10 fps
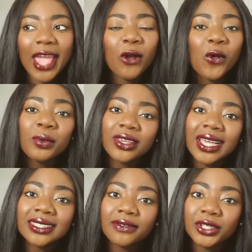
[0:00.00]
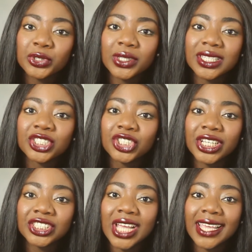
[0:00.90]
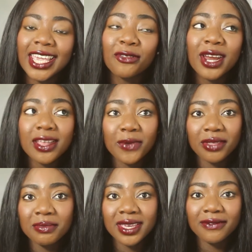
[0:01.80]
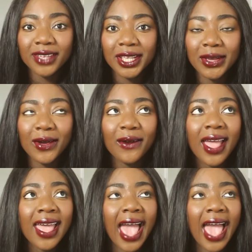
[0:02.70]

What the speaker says: I hope you guys have enjoyed this chit chat get ready with me video.